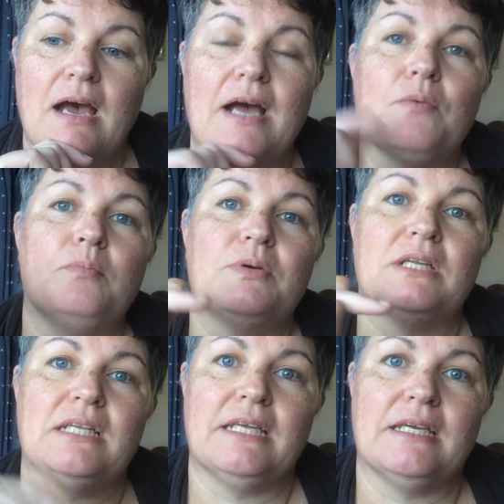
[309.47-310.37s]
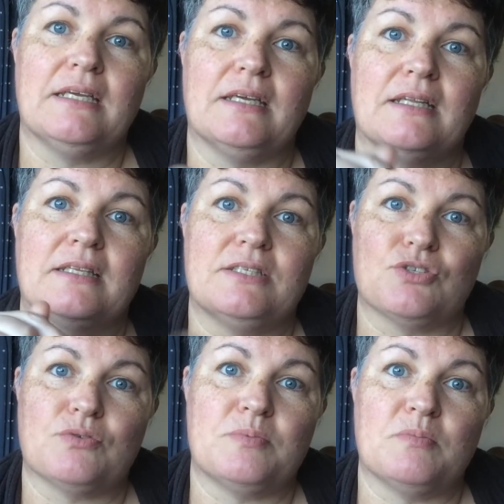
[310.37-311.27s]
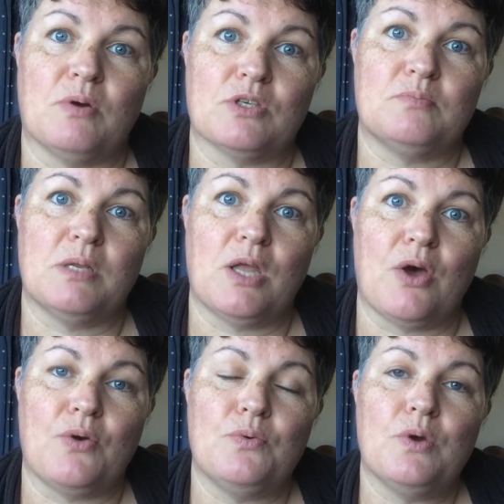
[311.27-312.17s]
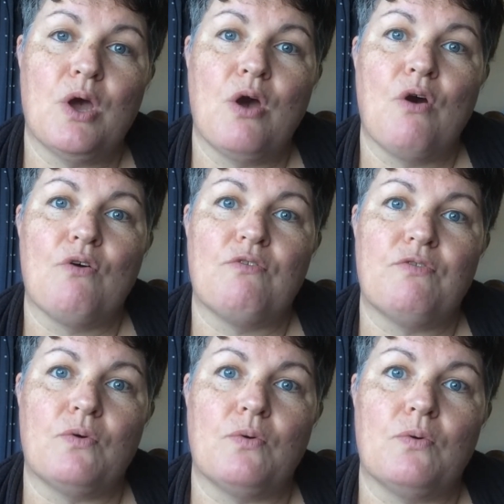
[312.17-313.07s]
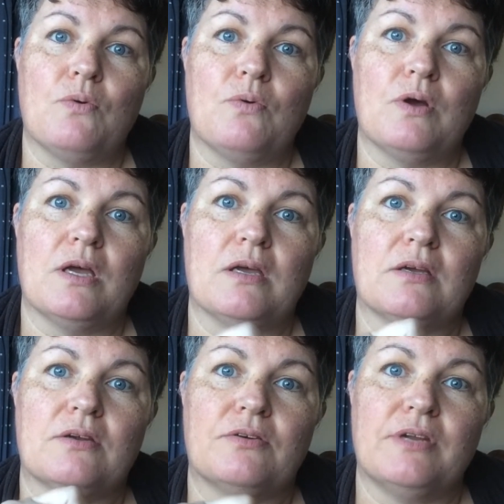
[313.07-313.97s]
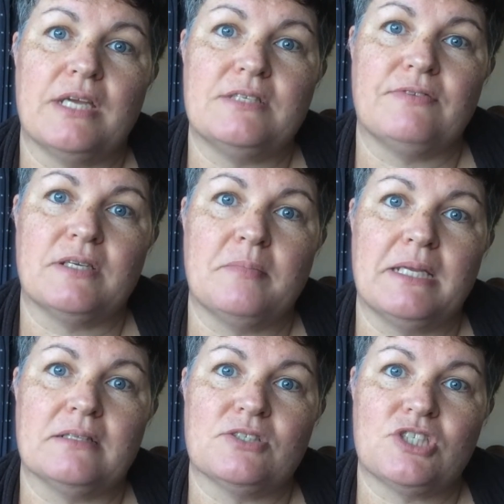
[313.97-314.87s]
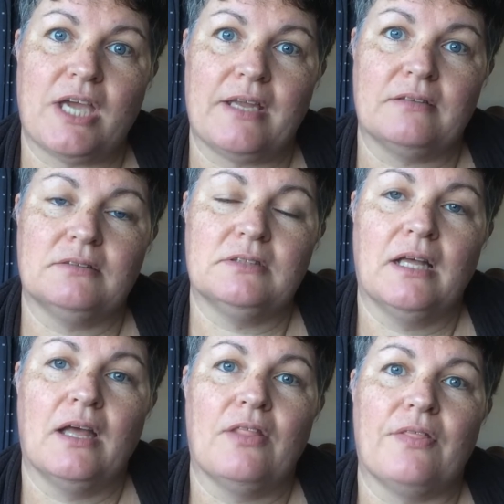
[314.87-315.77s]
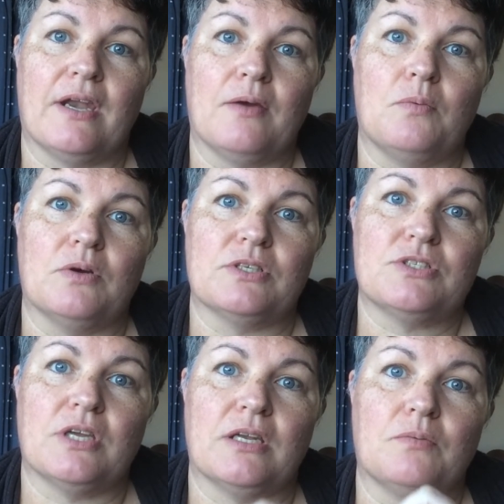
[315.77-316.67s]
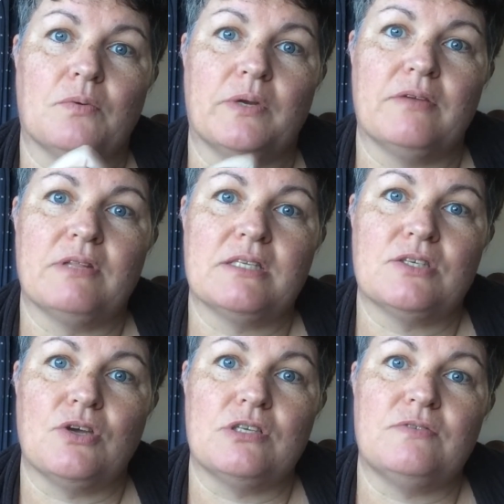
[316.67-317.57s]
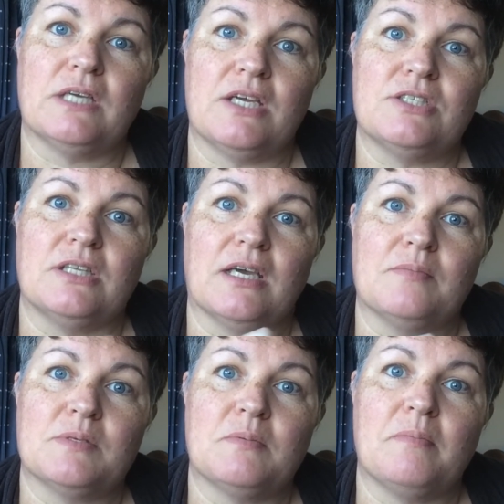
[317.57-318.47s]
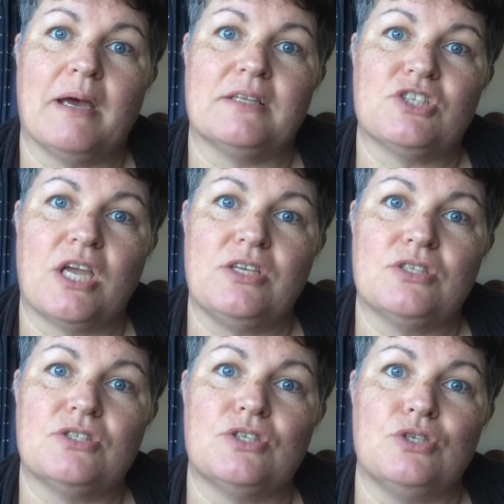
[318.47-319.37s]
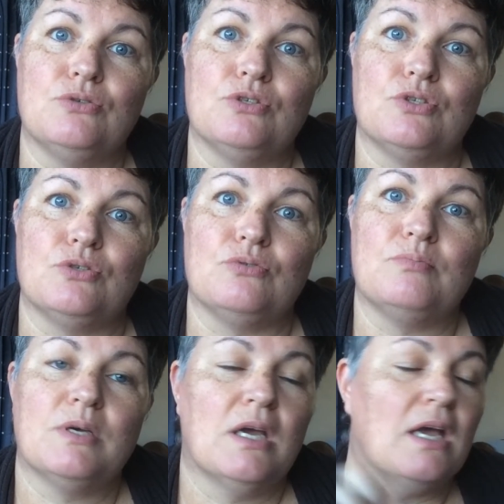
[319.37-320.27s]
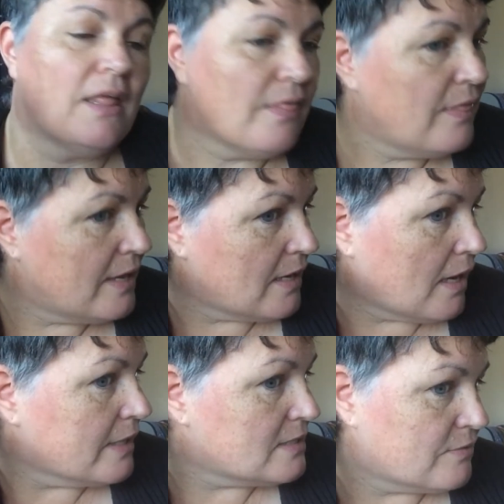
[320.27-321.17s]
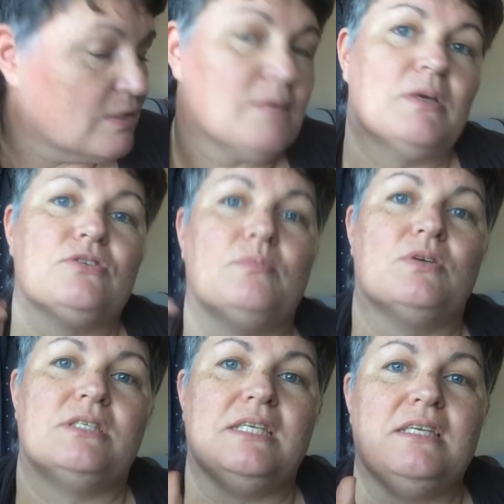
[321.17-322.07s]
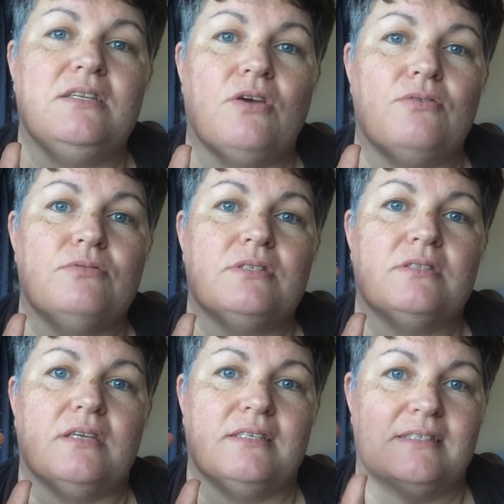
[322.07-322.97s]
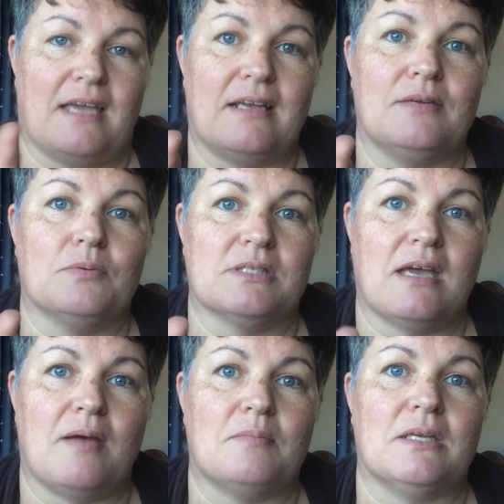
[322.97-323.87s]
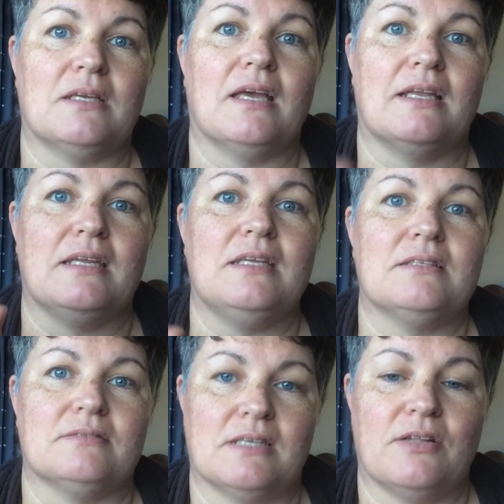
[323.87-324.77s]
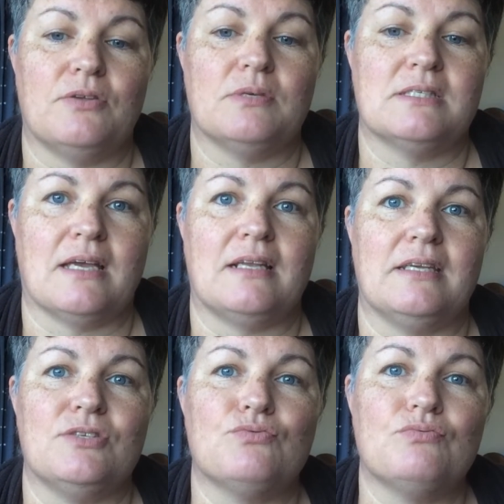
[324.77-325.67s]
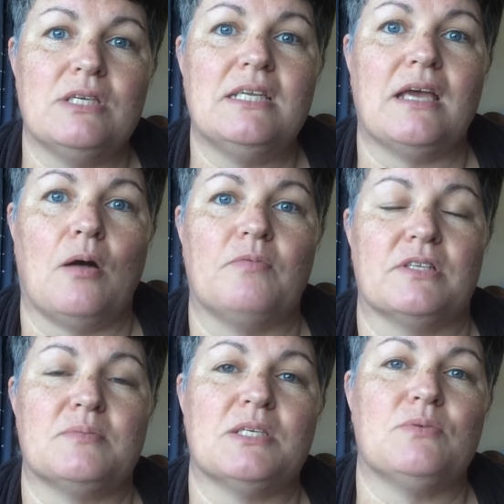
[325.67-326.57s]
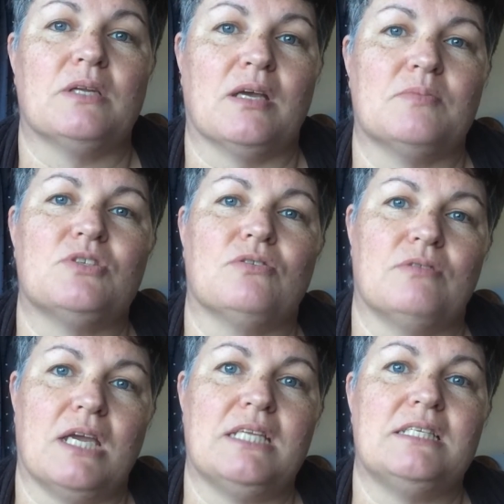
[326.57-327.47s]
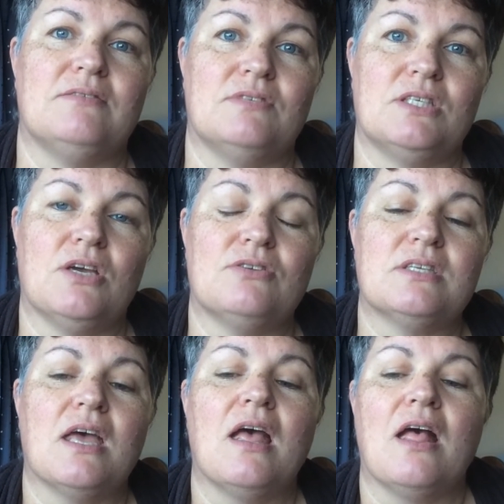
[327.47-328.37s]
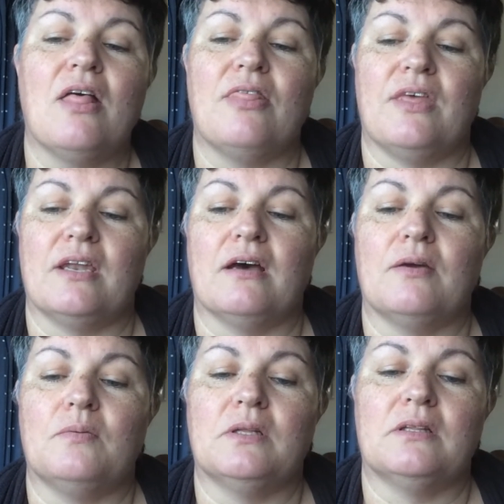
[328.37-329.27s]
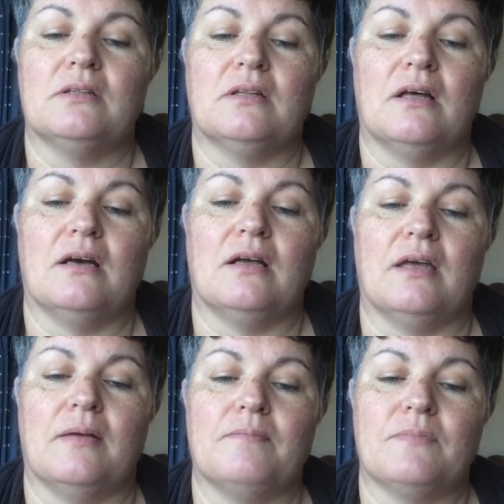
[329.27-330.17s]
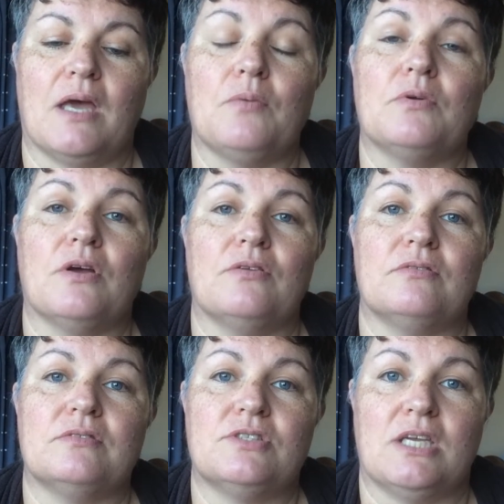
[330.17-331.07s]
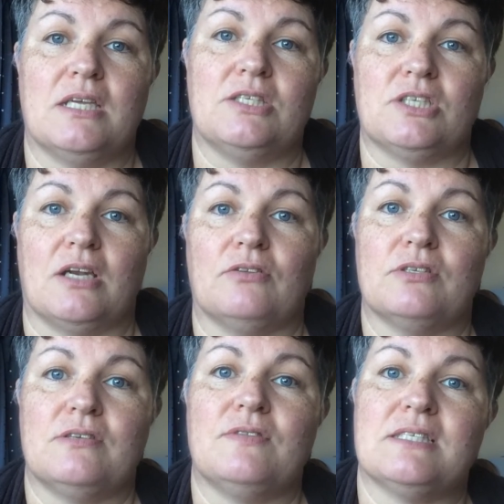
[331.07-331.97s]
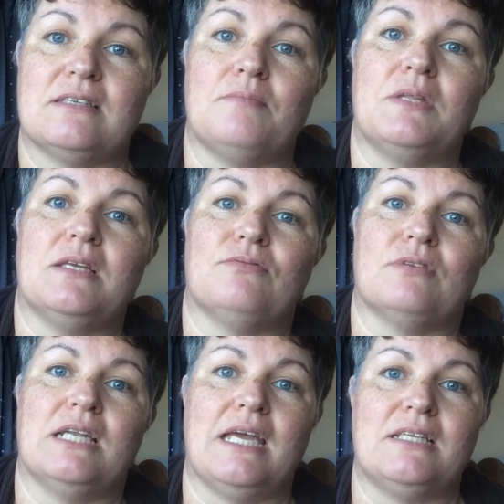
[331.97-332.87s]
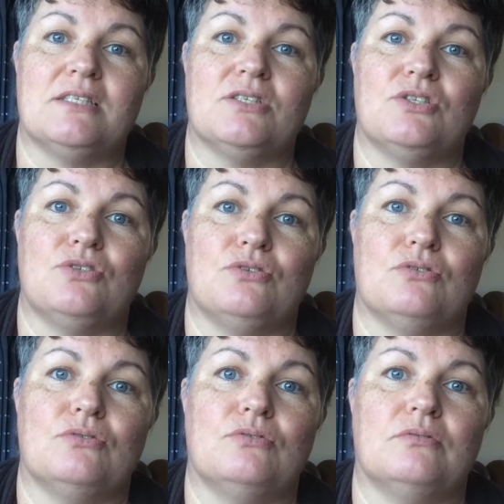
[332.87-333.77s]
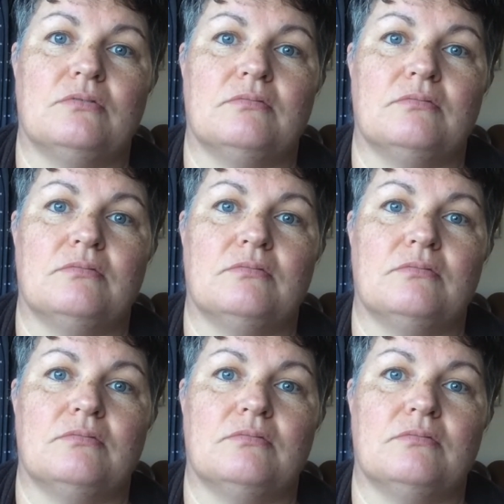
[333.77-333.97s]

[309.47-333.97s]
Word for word: I will put a link in the description box below for Creator Fundamentals channel that I watch and whenever there's a notification that comes up about changes to YouTube then I definitely make sure because he knows exactly what's happening and he will tell you exactly he's really helpful especially when it comes to creating videos then I will um, I will go and check his channel because if there's something related to